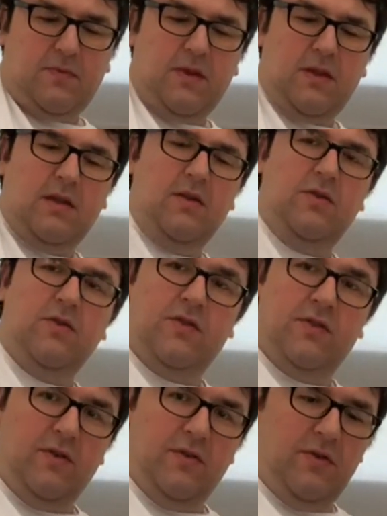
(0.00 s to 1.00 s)
you just
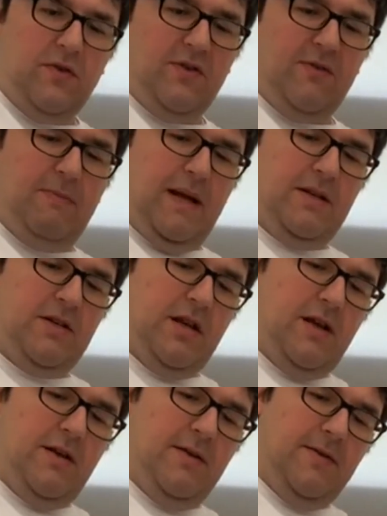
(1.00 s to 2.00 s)
use your spatula
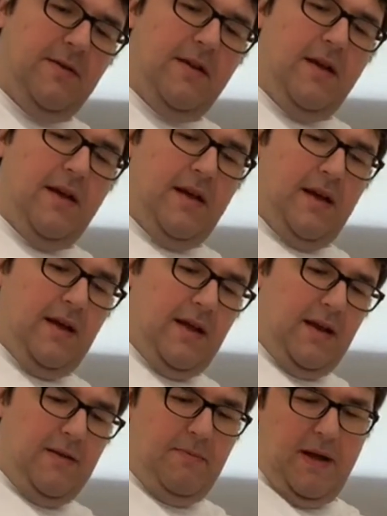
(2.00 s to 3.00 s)
and get it
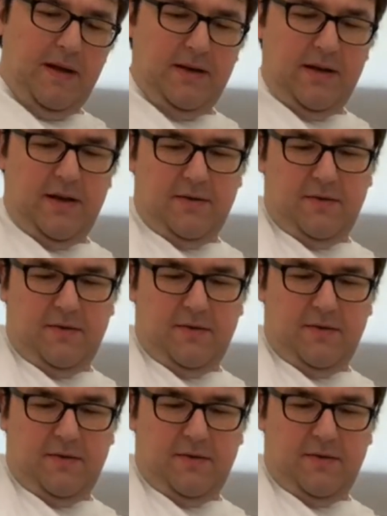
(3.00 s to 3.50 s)
back down,